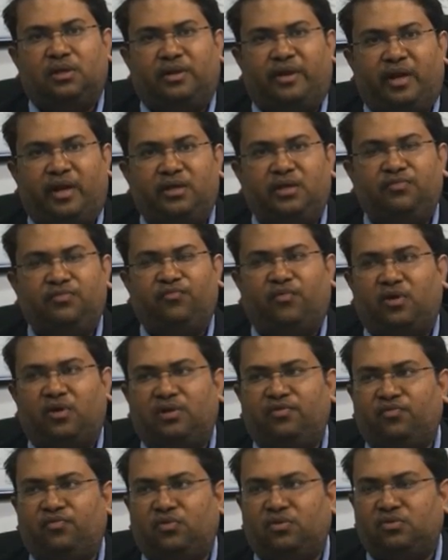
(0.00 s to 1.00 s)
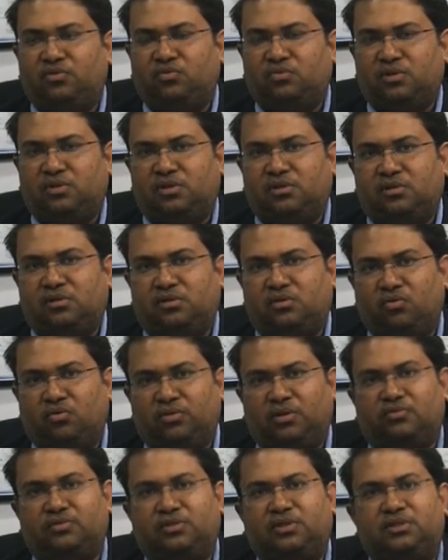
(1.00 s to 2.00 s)
1944 to
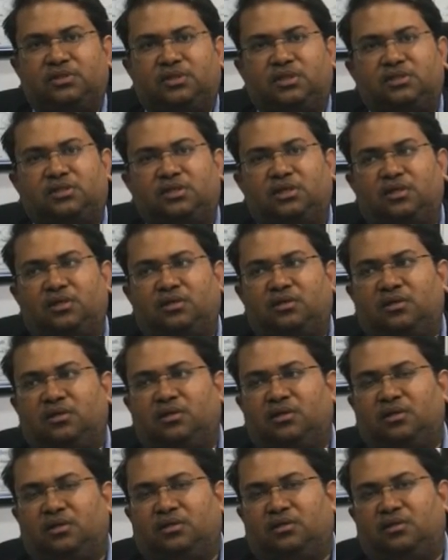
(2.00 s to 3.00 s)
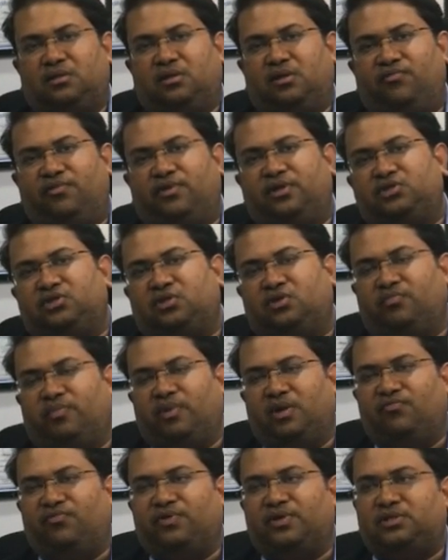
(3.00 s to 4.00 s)
2016, the definition of
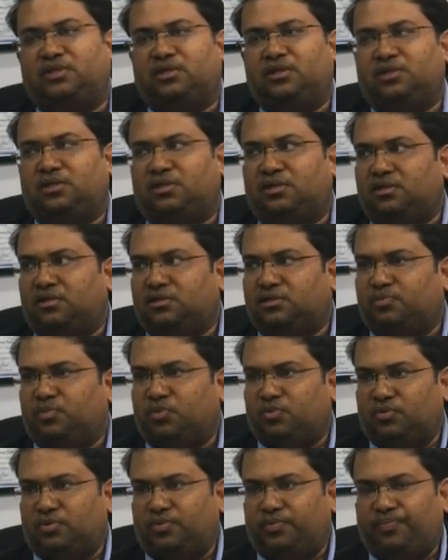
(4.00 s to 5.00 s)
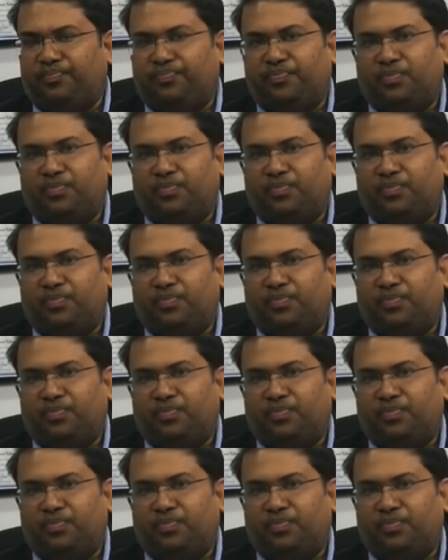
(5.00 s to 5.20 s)
manufacture is under dispute.